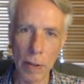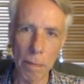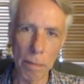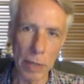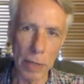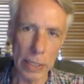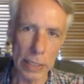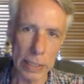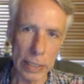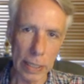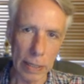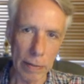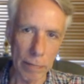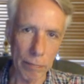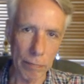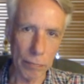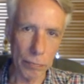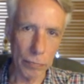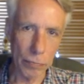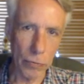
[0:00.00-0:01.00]
But, um,
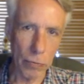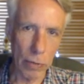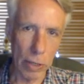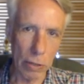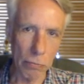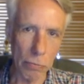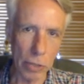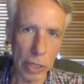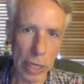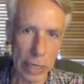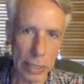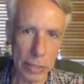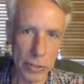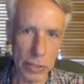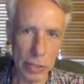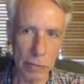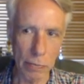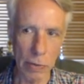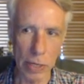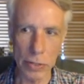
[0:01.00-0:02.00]
well, rook
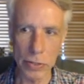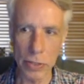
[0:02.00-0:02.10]
hc1